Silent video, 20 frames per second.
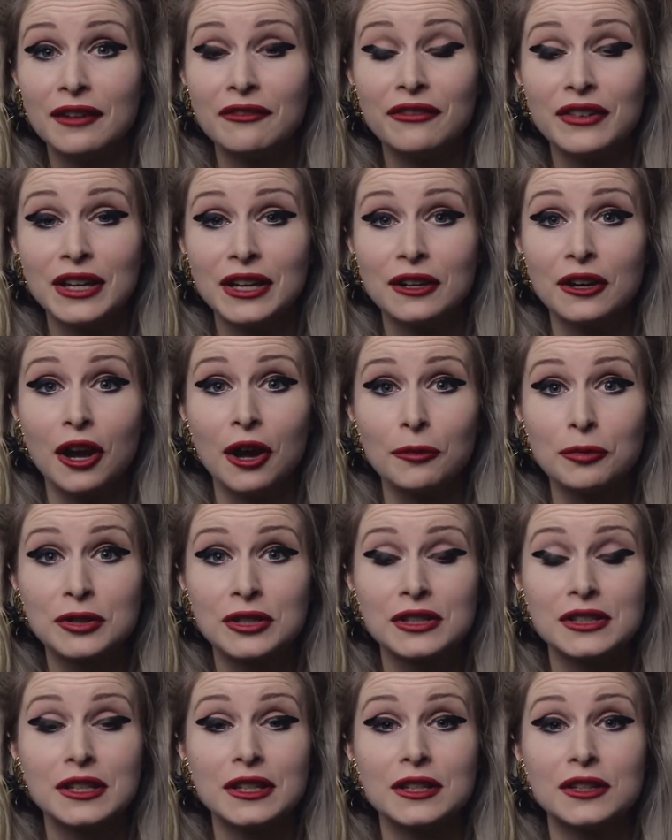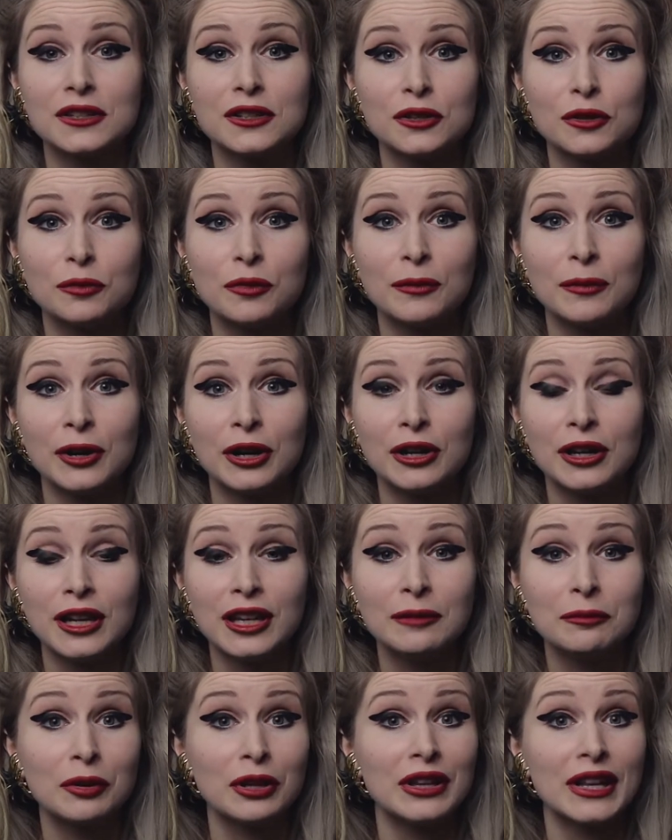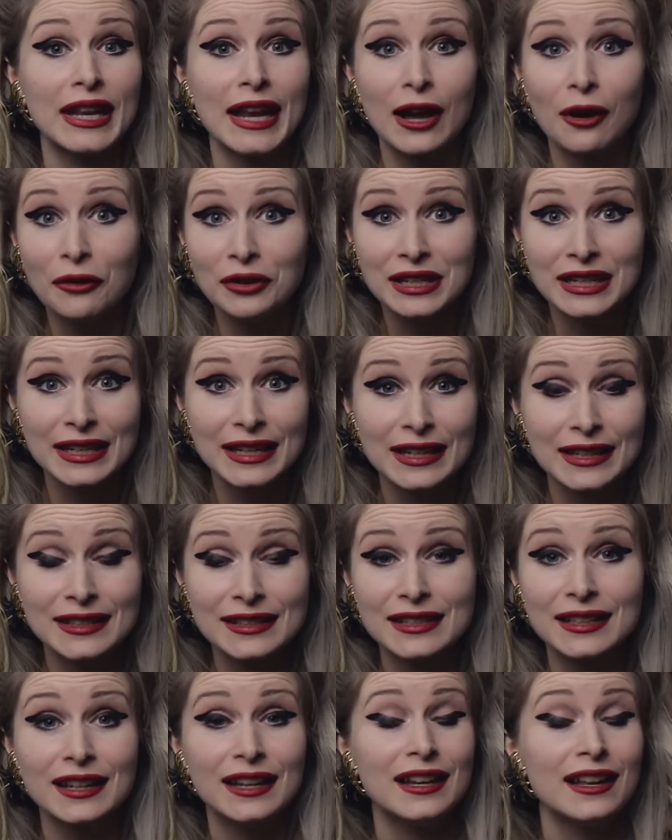vegan options in the supermarket, but nowadays